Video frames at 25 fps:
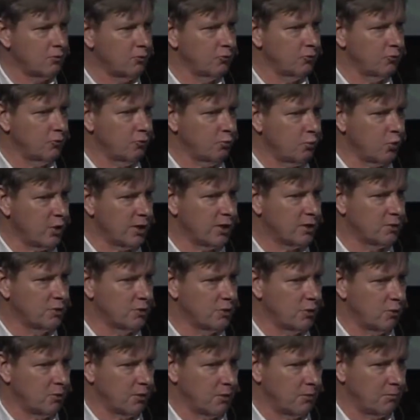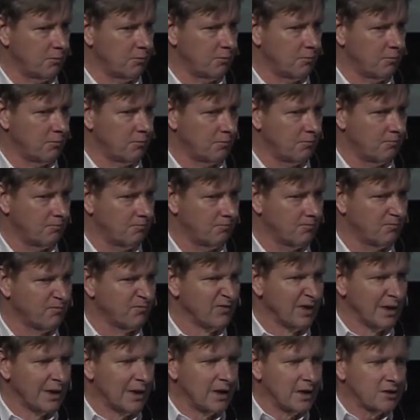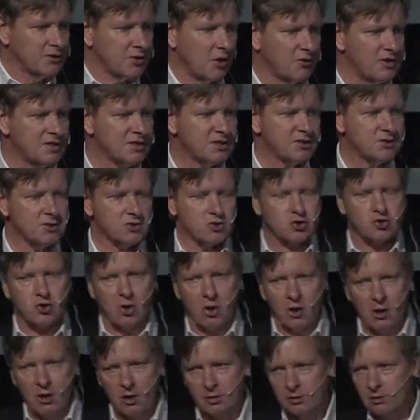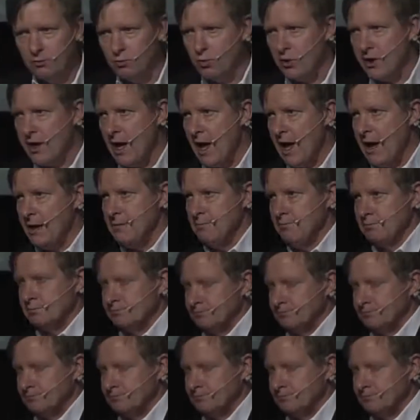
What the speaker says: that we can do it. So this is a trial that we had.